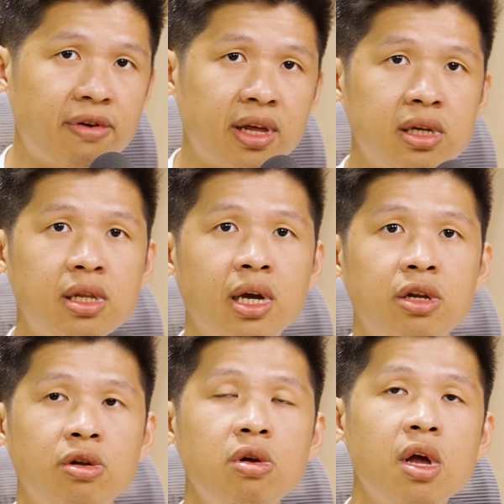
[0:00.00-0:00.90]
rather
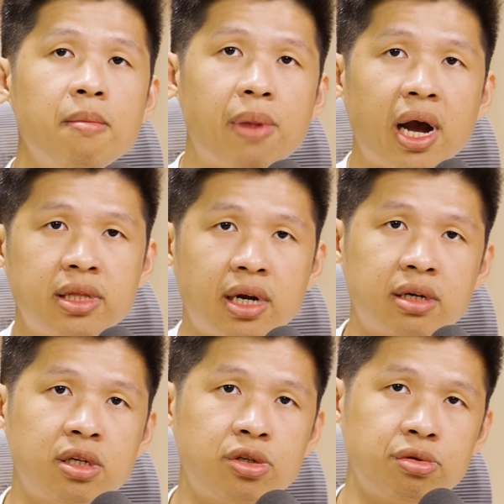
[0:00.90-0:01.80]
than buying
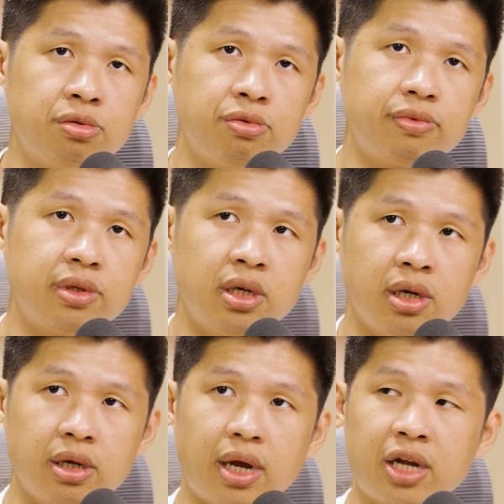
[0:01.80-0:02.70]
directly through
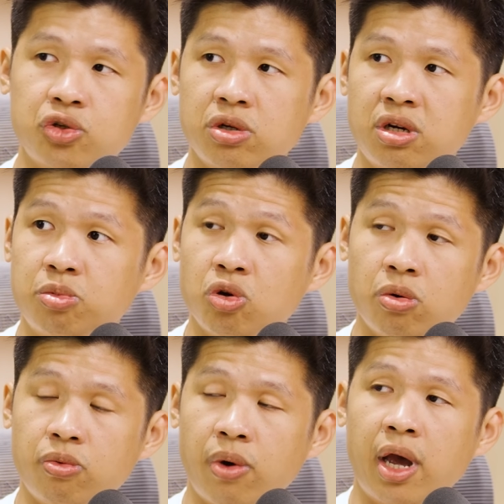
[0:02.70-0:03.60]
the actual crypto,
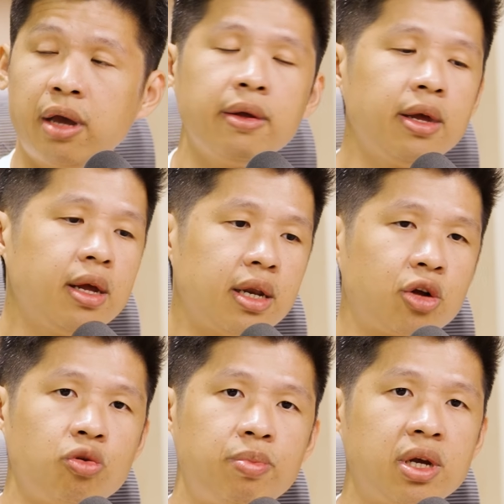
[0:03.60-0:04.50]
where there
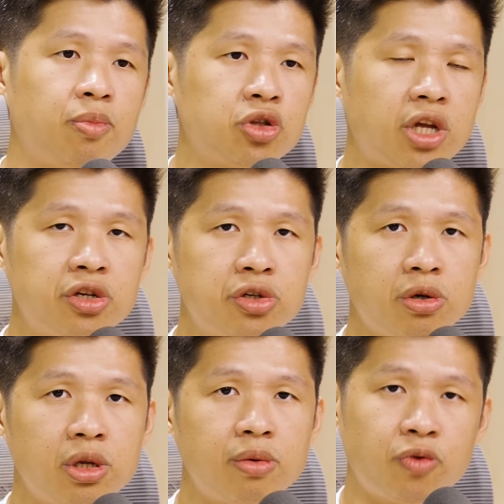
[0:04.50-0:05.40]
could be a
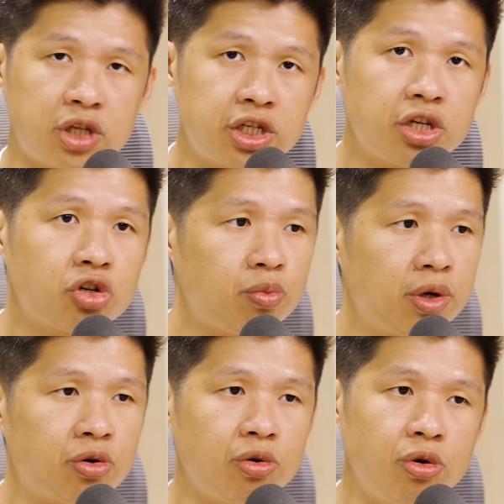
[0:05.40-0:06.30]
potentially could be
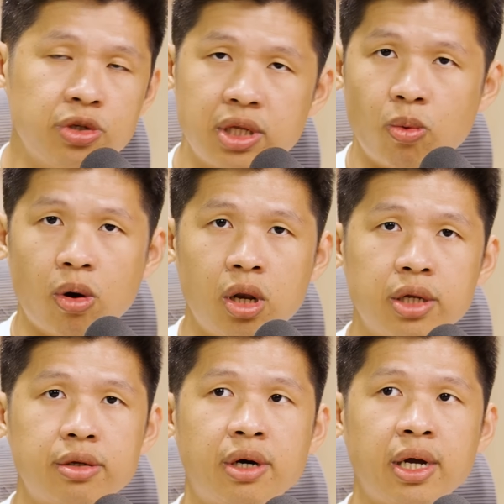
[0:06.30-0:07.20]
you could lose the
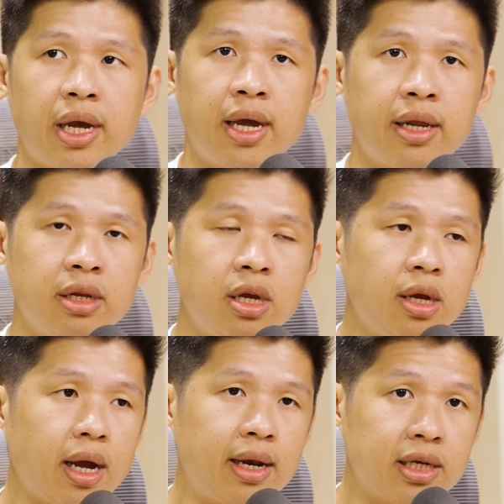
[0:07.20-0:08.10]
wallet, right? And
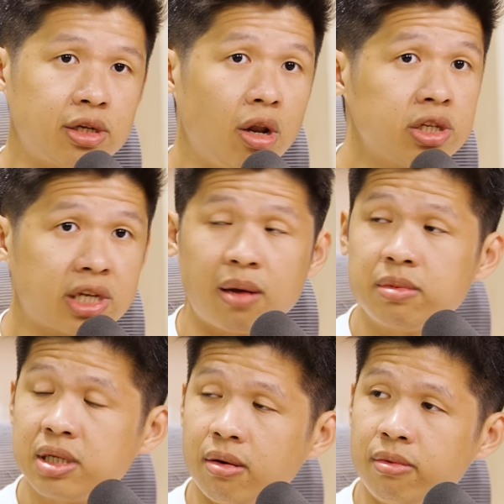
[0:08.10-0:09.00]
there's a lot of
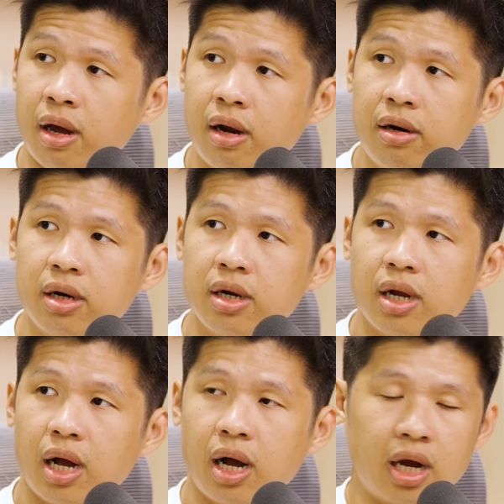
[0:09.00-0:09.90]
scams out there,
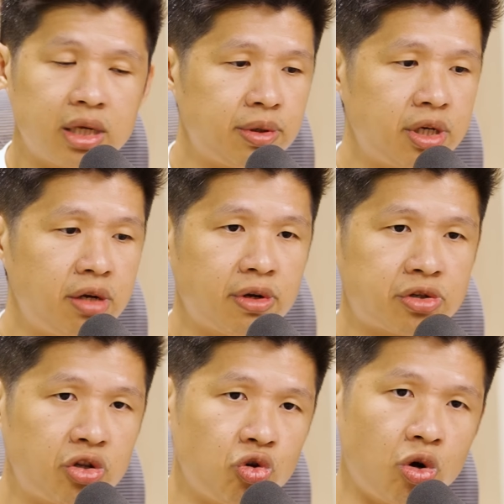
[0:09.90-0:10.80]
especially if you're
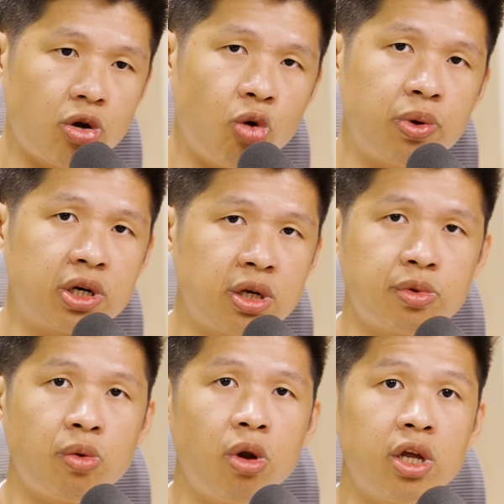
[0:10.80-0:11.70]
trying to open
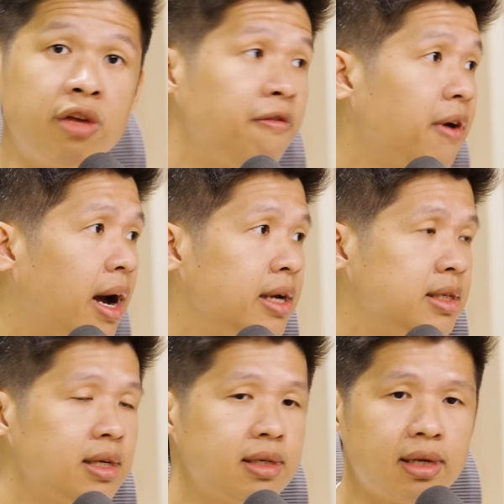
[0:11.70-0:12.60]
crypto wallet. In fact, I
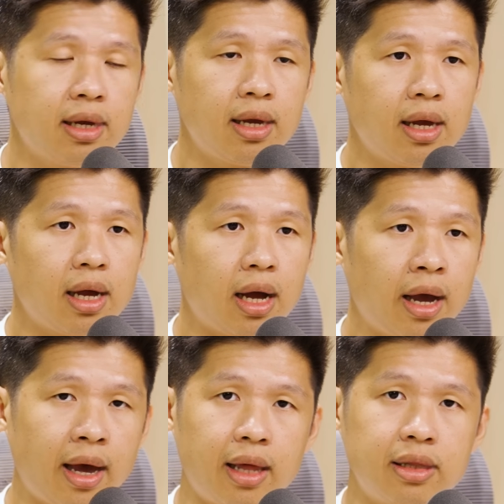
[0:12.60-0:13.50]
just
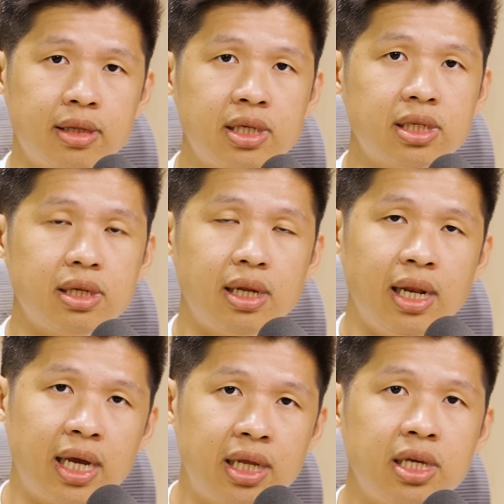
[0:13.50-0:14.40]
had this
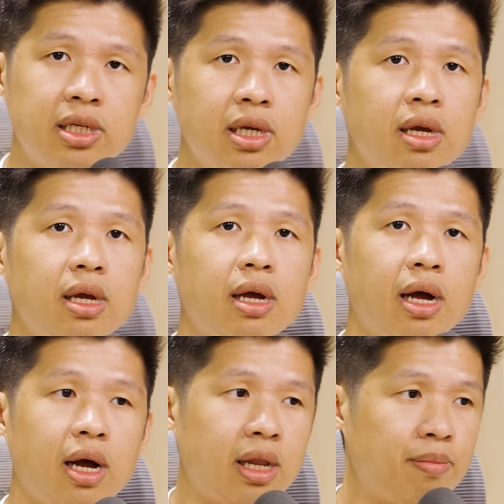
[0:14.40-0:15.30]
ladies
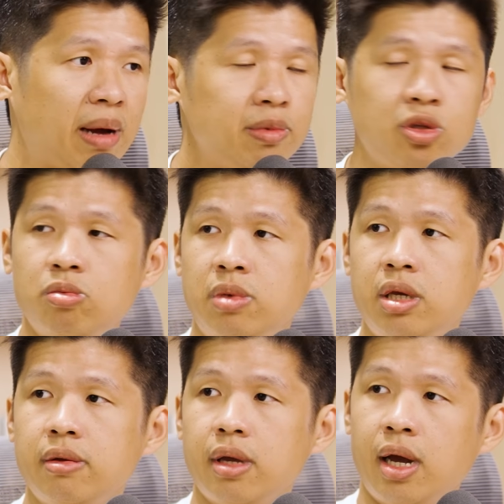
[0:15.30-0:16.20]
that bumped into
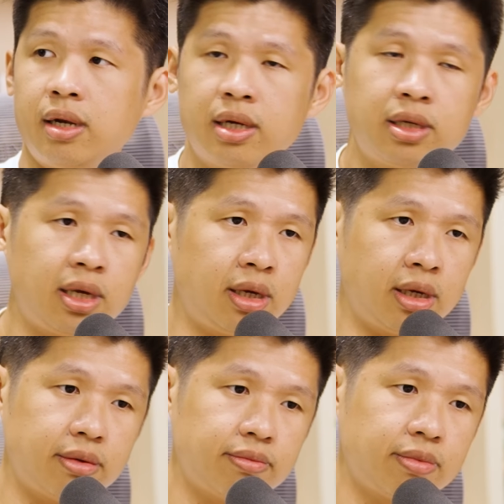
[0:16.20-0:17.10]
me, and then
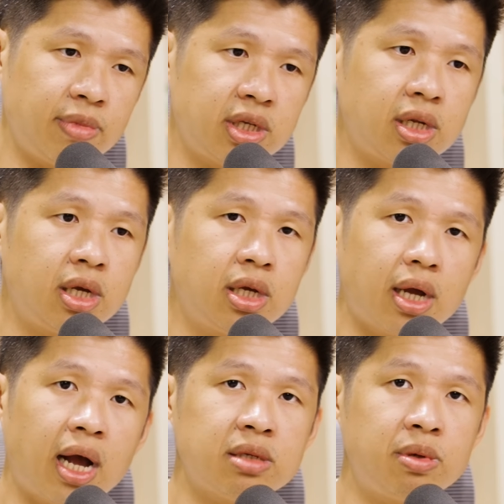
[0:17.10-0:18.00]
he basically
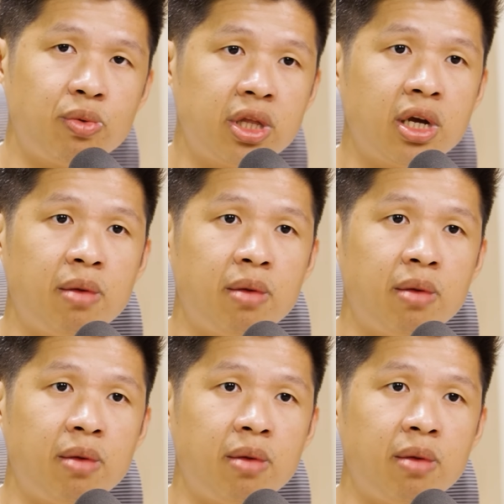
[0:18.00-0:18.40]
asked me whether